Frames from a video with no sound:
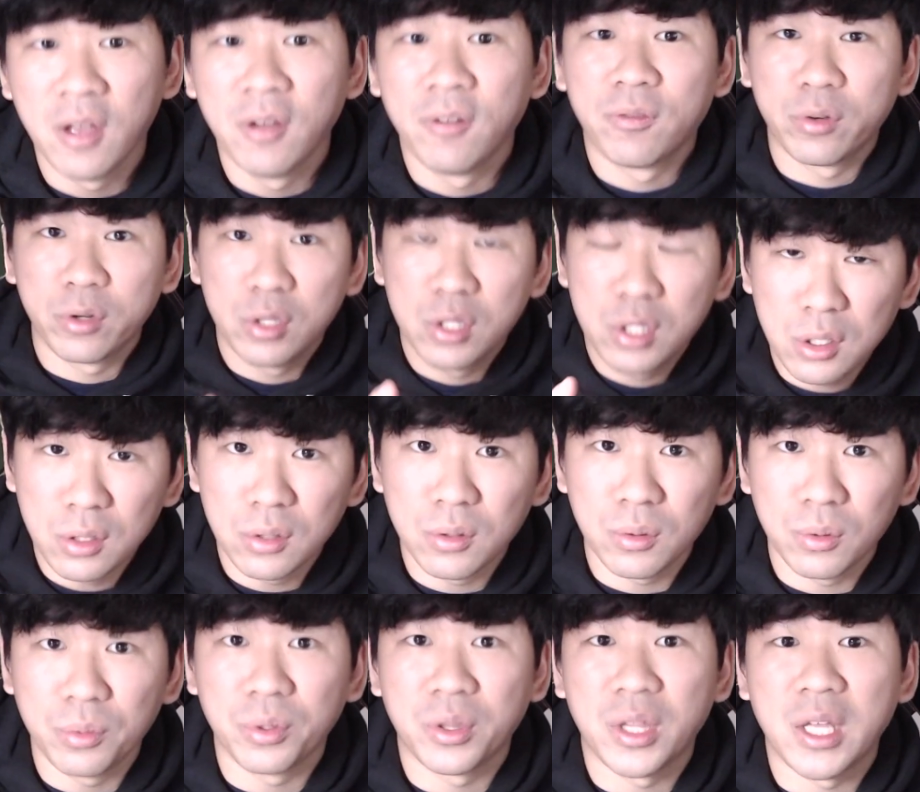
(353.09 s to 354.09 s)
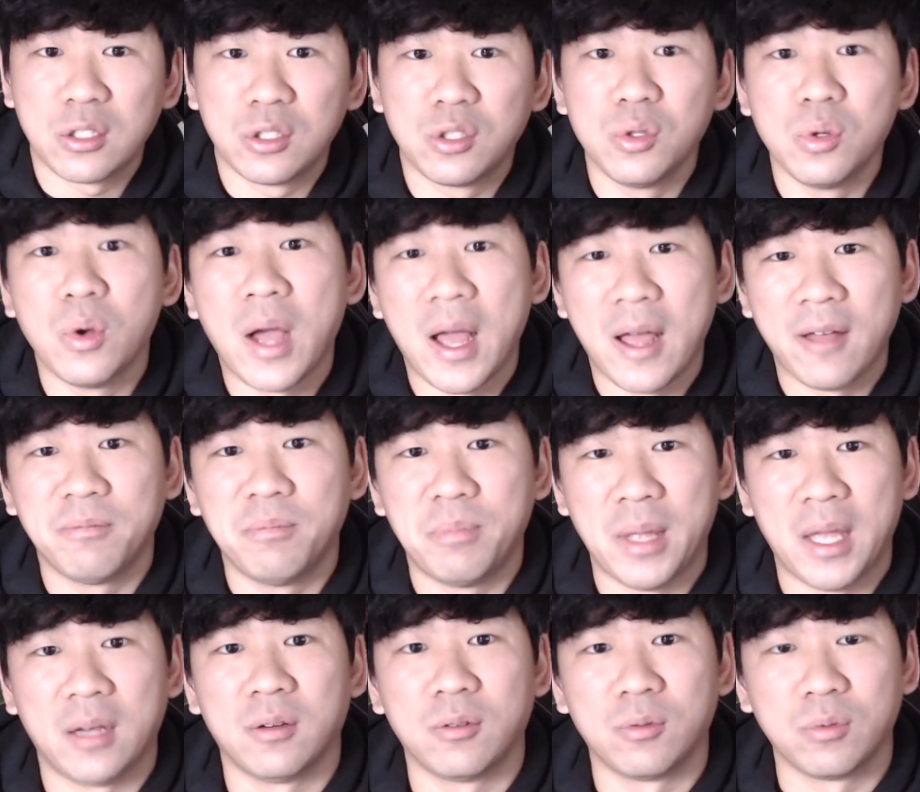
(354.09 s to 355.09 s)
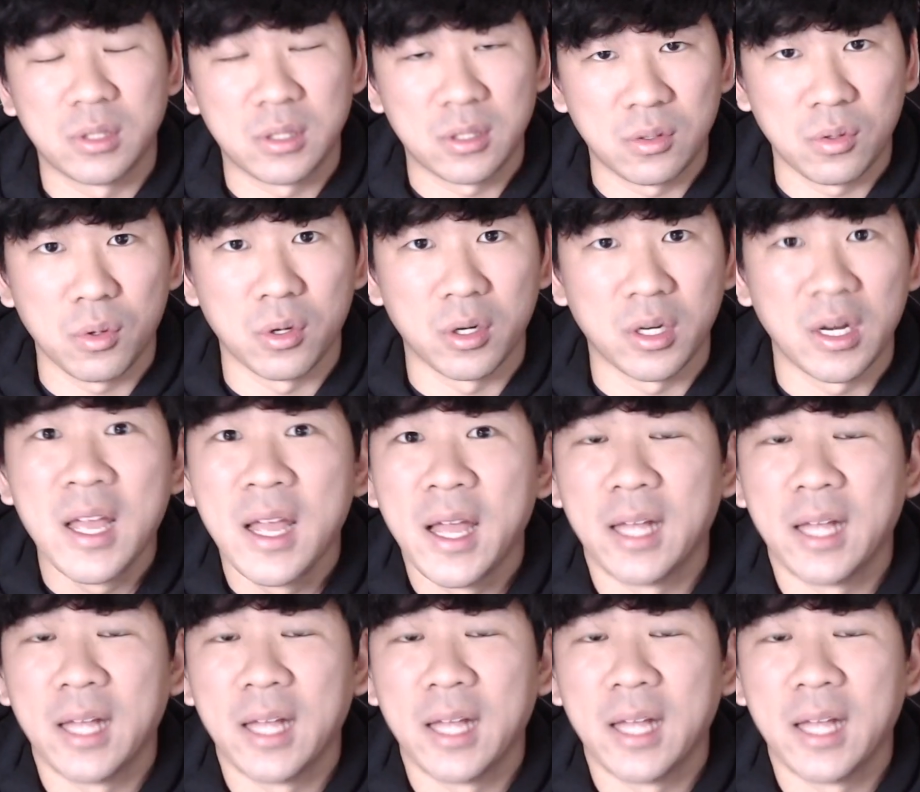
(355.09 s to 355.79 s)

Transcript: for you that you have been restored.